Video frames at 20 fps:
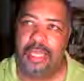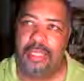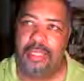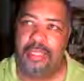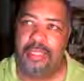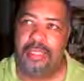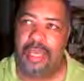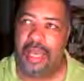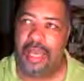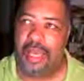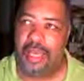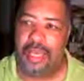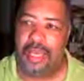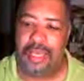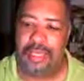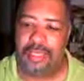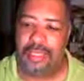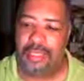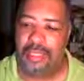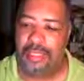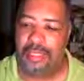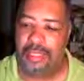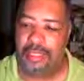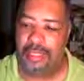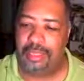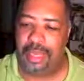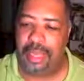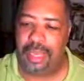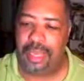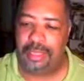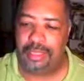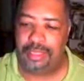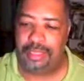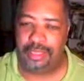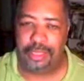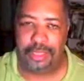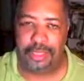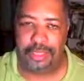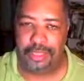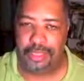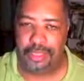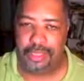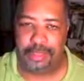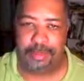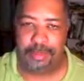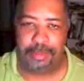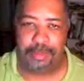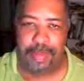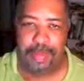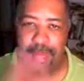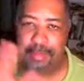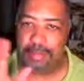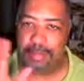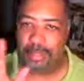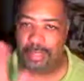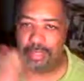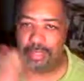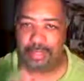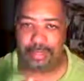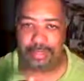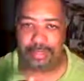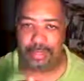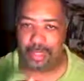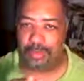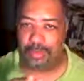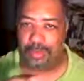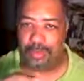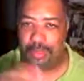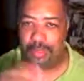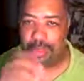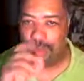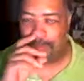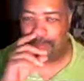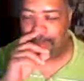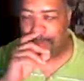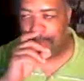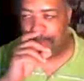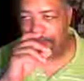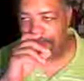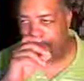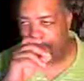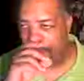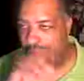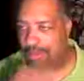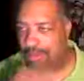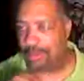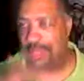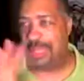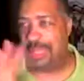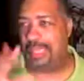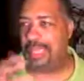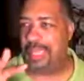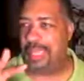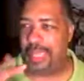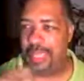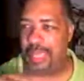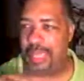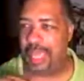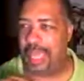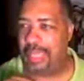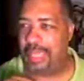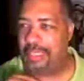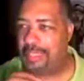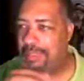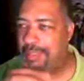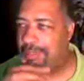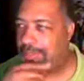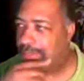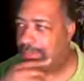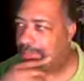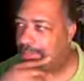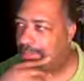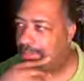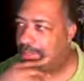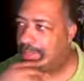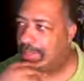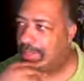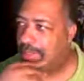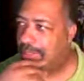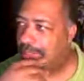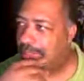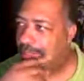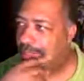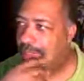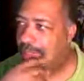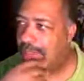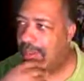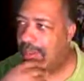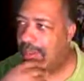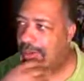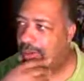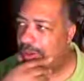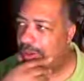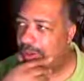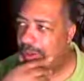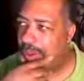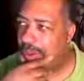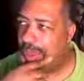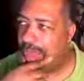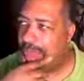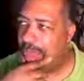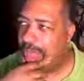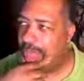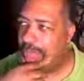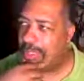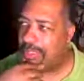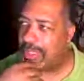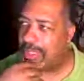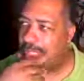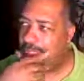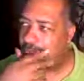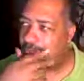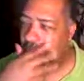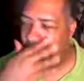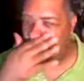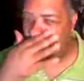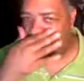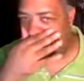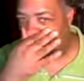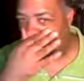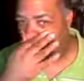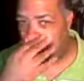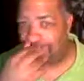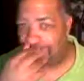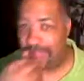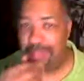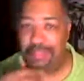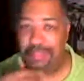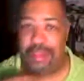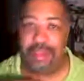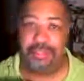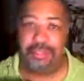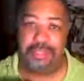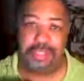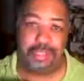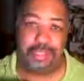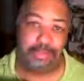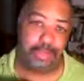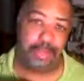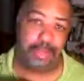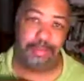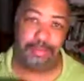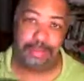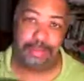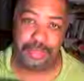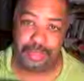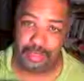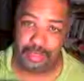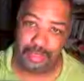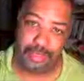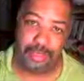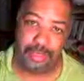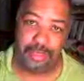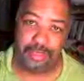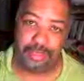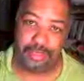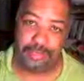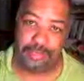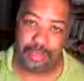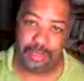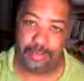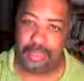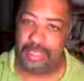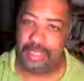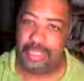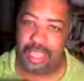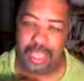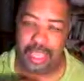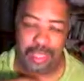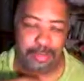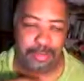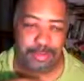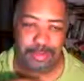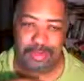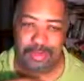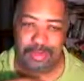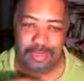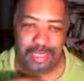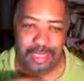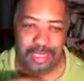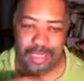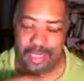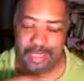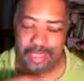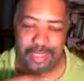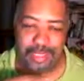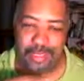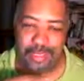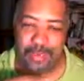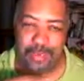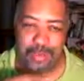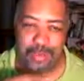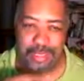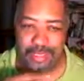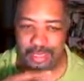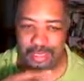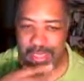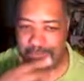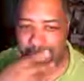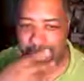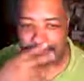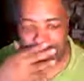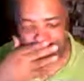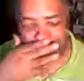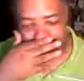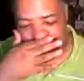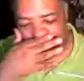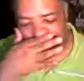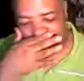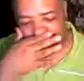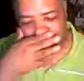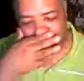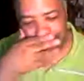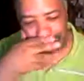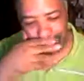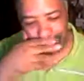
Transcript: God, I can tell you some of my miracles. I won't go in. People think, well, he ain't active. You know, I'm telling you, I could live off the crumbs from the table of the Lord. And I don't,